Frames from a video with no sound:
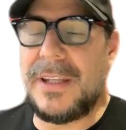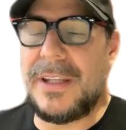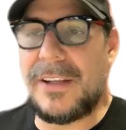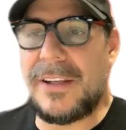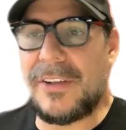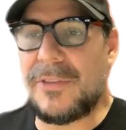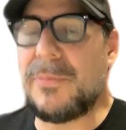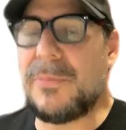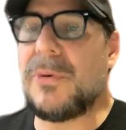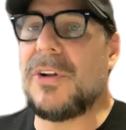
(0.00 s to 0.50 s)
the
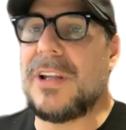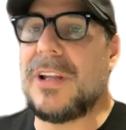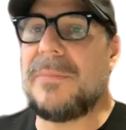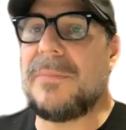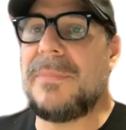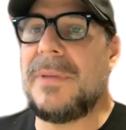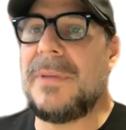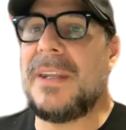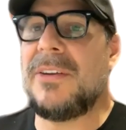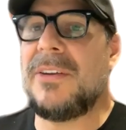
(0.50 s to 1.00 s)
small
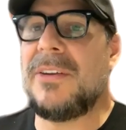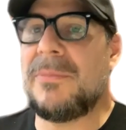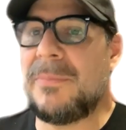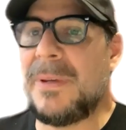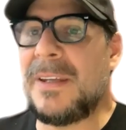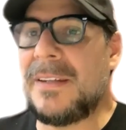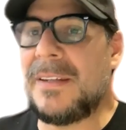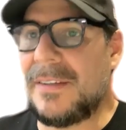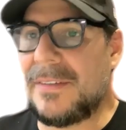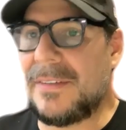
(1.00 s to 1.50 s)
and medium
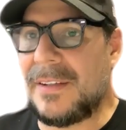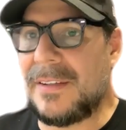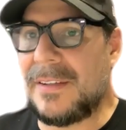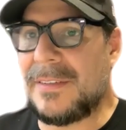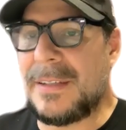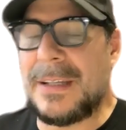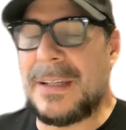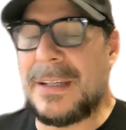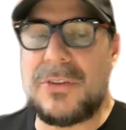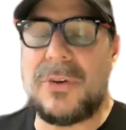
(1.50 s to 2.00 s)
businesses
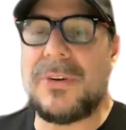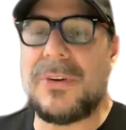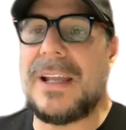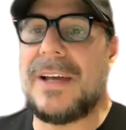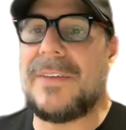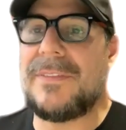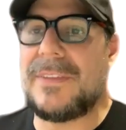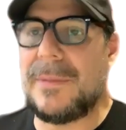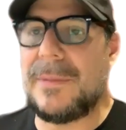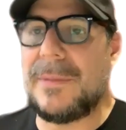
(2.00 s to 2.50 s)
that don't
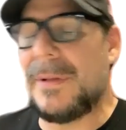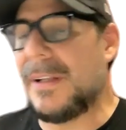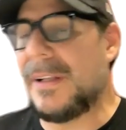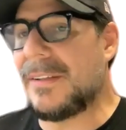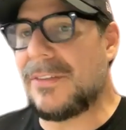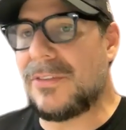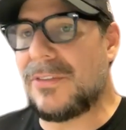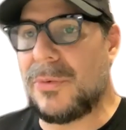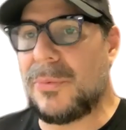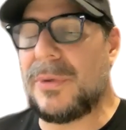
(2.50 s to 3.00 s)
have the
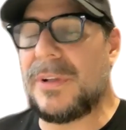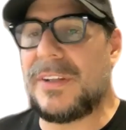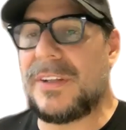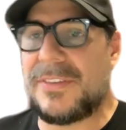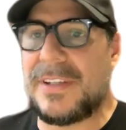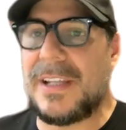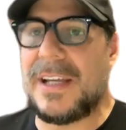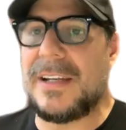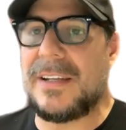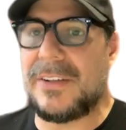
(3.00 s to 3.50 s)
ability to
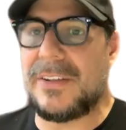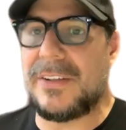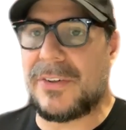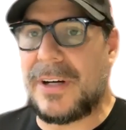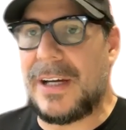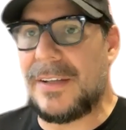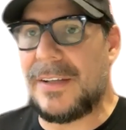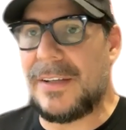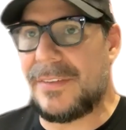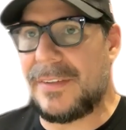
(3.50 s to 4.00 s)
withstand the
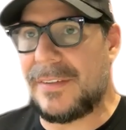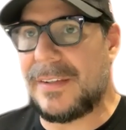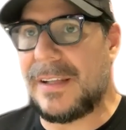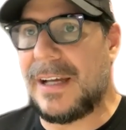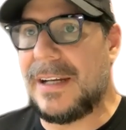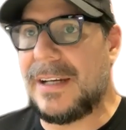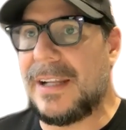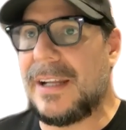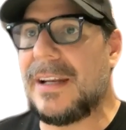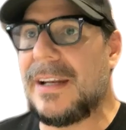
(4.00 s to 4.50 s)
crisis,
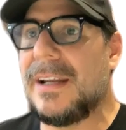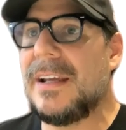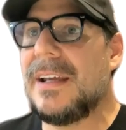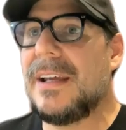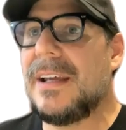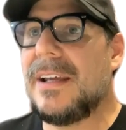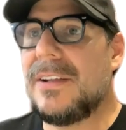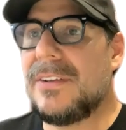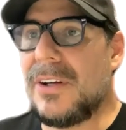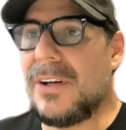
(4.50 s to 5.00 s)
and that
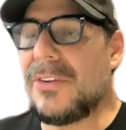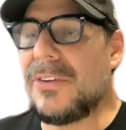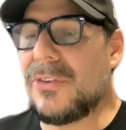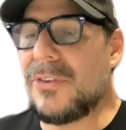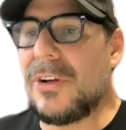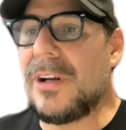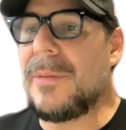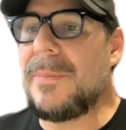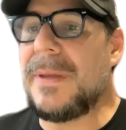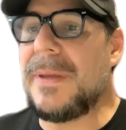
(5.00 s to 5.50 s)
there's
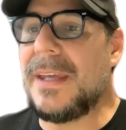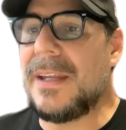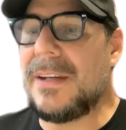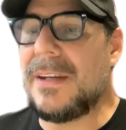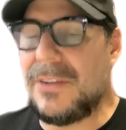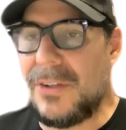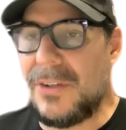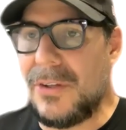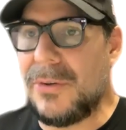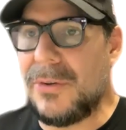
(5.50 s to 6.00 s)
going to be a
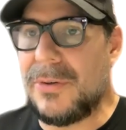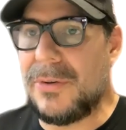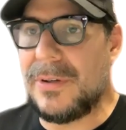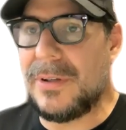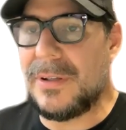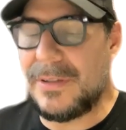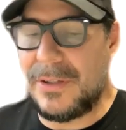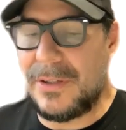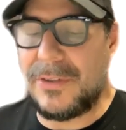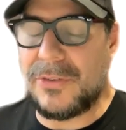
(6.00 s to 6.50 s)
new
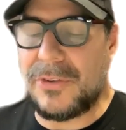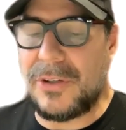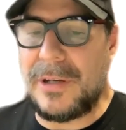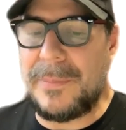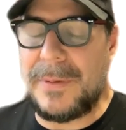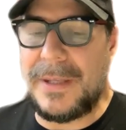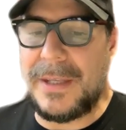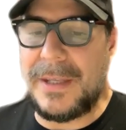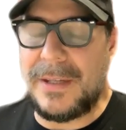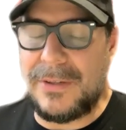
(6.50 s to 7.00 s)

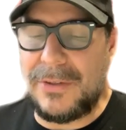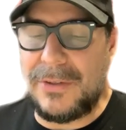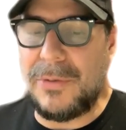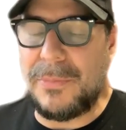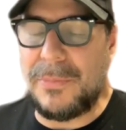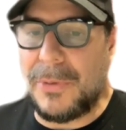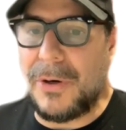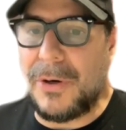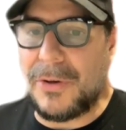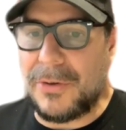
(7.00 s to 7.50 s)

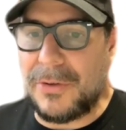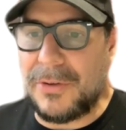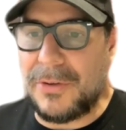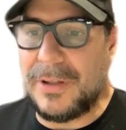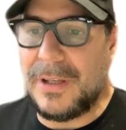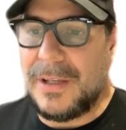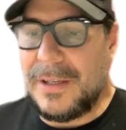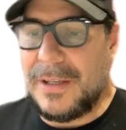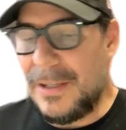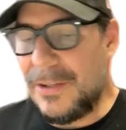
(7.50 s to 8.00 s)
model,
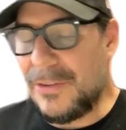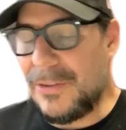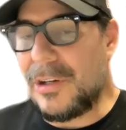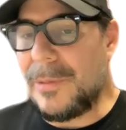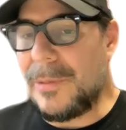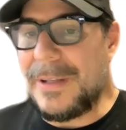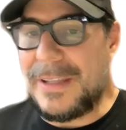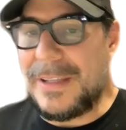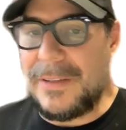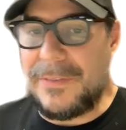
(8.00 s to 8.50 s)
is going
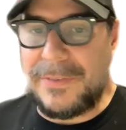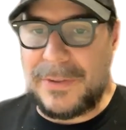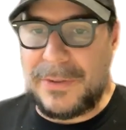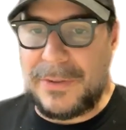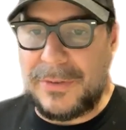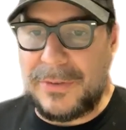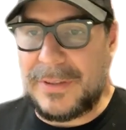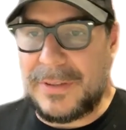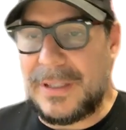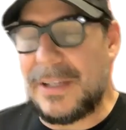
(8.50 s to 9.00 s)
to be
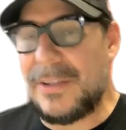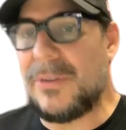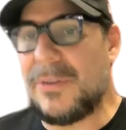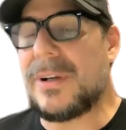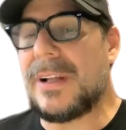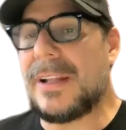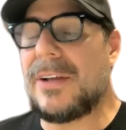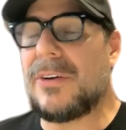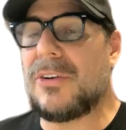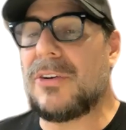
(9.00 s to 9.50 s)
difficult. I
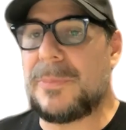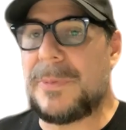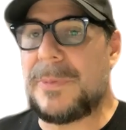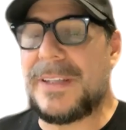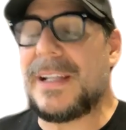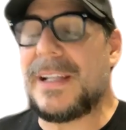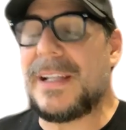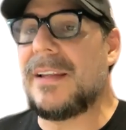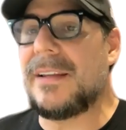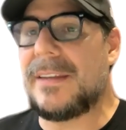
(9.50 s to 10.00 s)
look at the
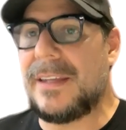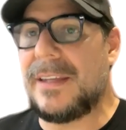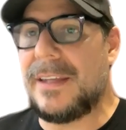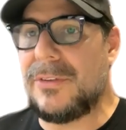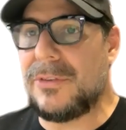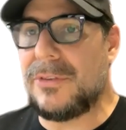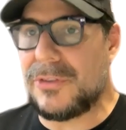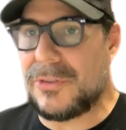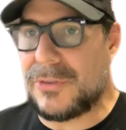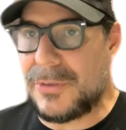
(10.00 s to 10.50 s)
hospitality
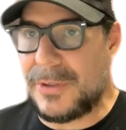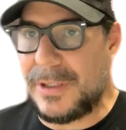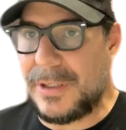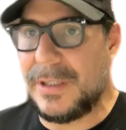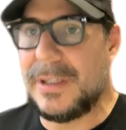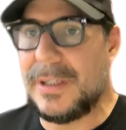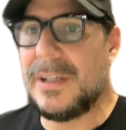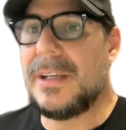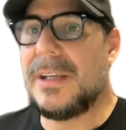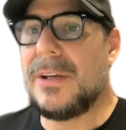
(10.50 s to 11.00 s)
industry,
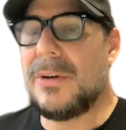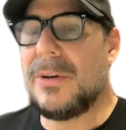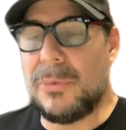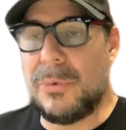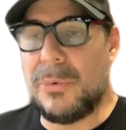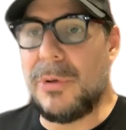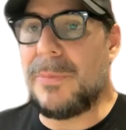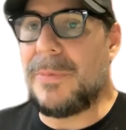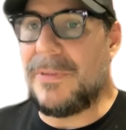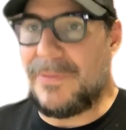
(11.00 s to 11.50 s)

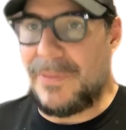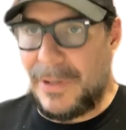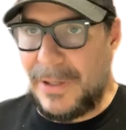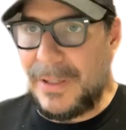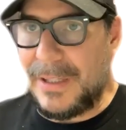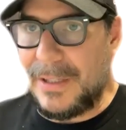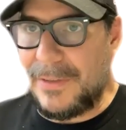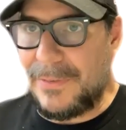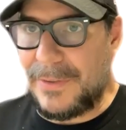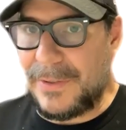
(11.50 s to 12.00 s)
will be very
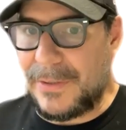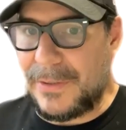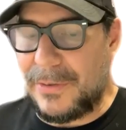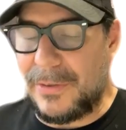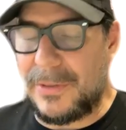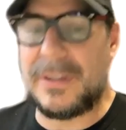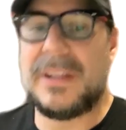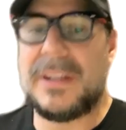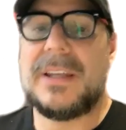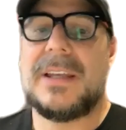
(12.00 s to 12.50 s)

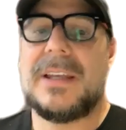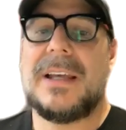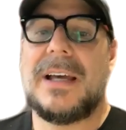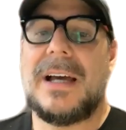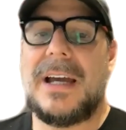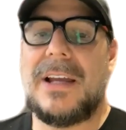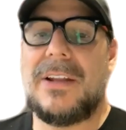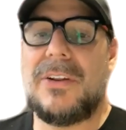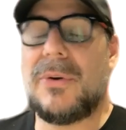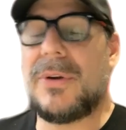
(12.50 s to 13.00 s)
difficult.
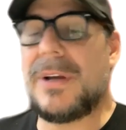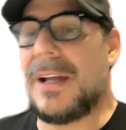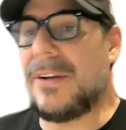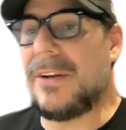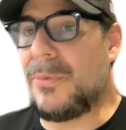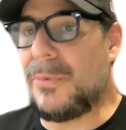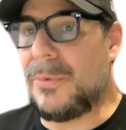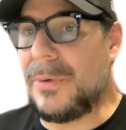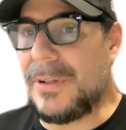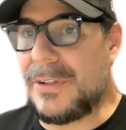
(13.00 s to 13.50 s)
I look at
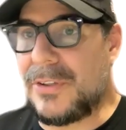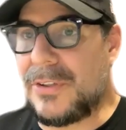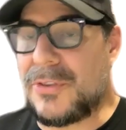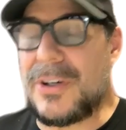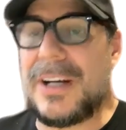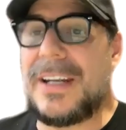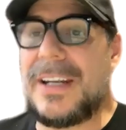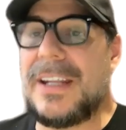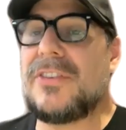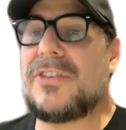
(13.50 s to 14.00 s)

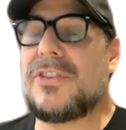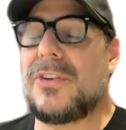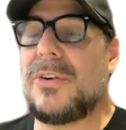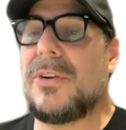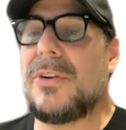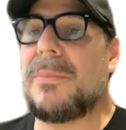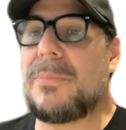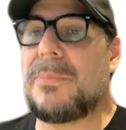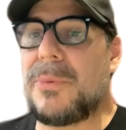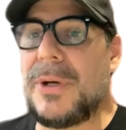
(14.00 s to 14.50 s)

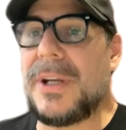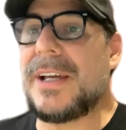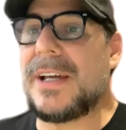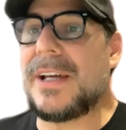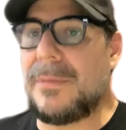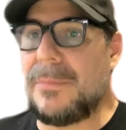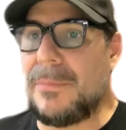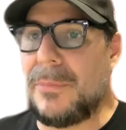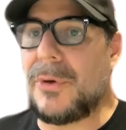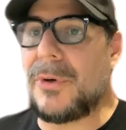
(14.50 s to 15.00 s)
traditional brick
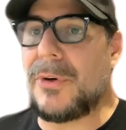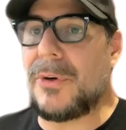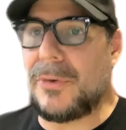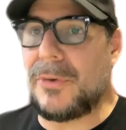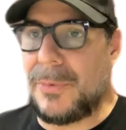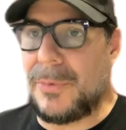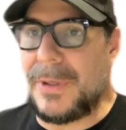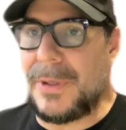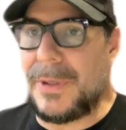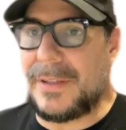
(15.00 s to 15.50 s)
and mortar
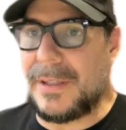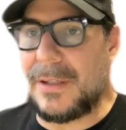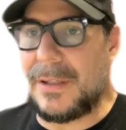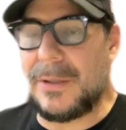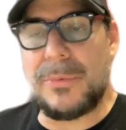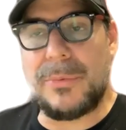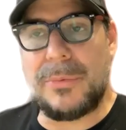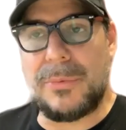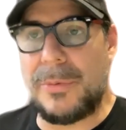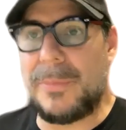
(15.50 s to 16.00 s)

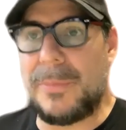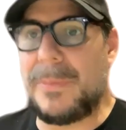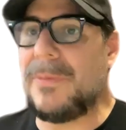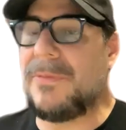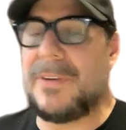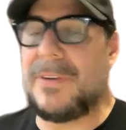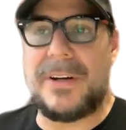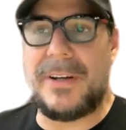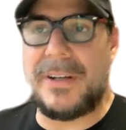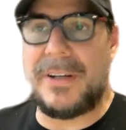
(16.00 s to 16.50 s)
retail, will be
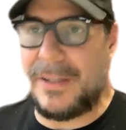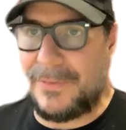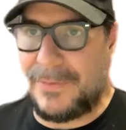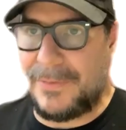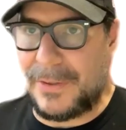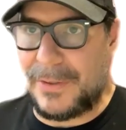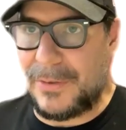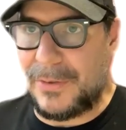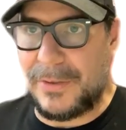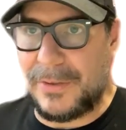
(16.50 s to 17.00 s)
very
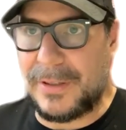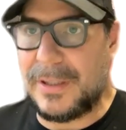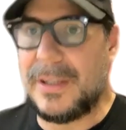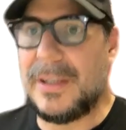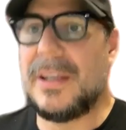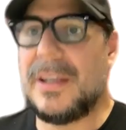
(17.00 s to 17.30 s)
difficult.